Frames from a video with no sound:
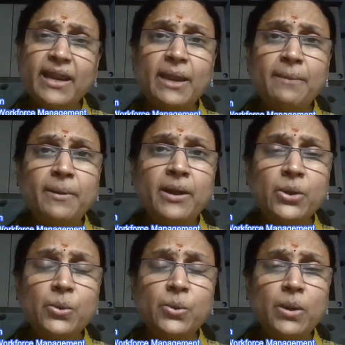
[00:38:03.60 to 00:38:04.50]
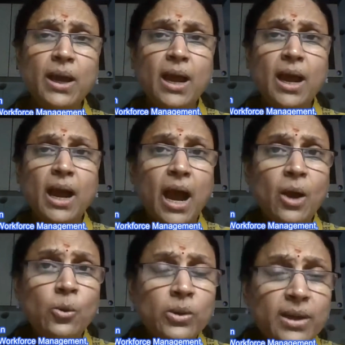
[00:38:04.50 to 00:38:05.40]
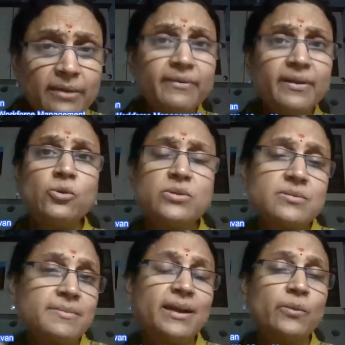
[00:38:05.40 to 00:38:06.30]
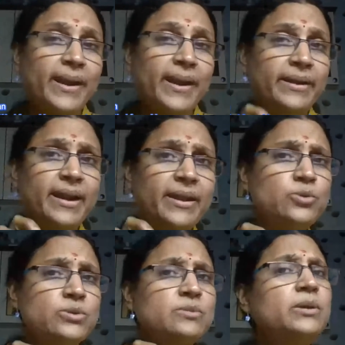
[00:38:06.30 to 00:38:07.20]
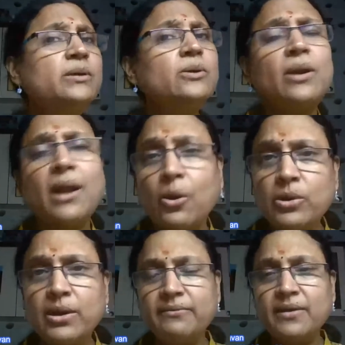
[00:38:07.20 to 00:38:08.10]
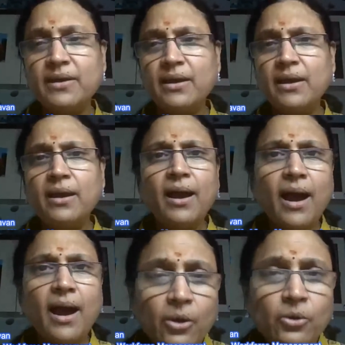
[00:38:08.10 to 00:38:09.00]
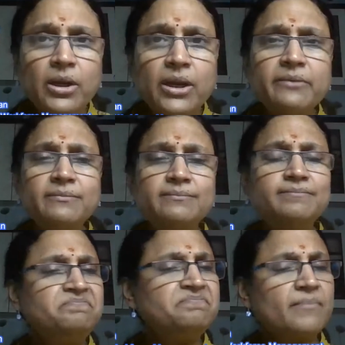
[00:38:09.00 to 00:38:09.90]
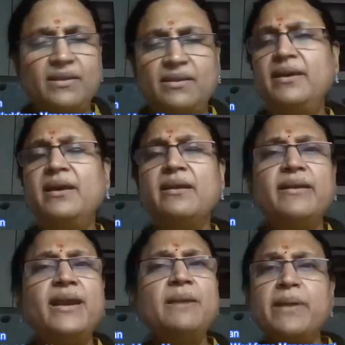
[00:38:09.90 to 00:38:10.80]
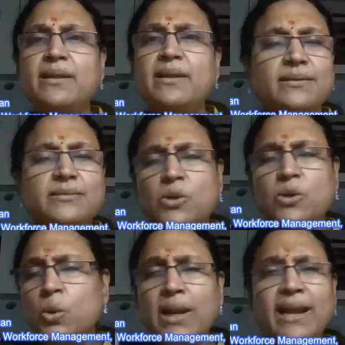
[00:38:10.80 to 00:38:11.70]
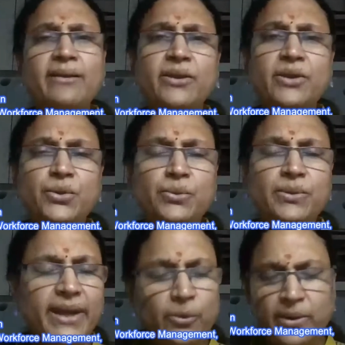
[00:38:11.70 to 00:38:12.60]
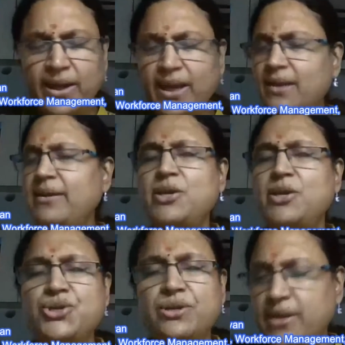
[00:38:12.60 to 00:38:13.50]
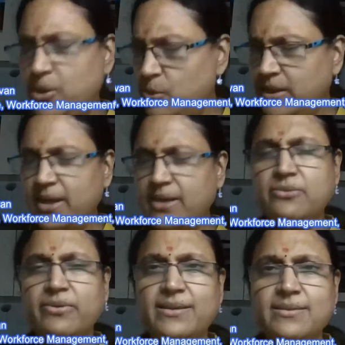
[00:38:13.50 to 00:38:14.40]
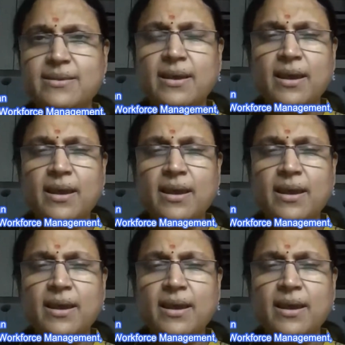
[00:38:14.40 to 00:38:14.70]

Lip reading: they were able to outlive and outsmart. Why did I use the word called outlive? Outlive, they are really bindas, cool attitude, they don't take tension, they don't take stress,